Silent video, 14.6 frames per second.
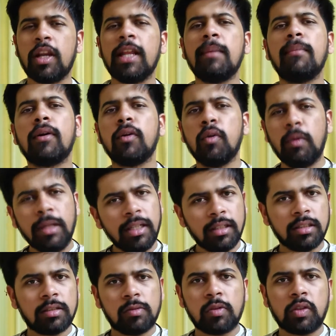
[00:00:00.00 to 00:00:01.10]
labor
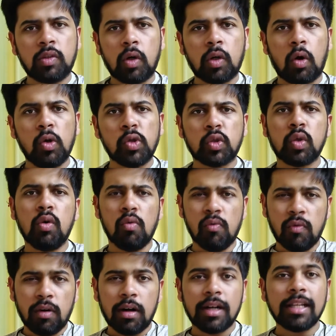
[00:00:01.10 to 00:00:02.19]
unions was not also a
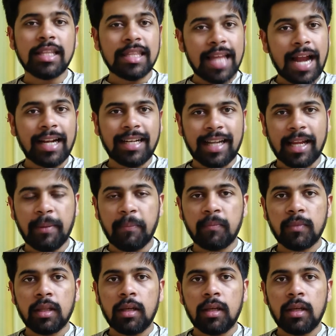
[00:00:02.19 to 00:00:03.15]
word in that time.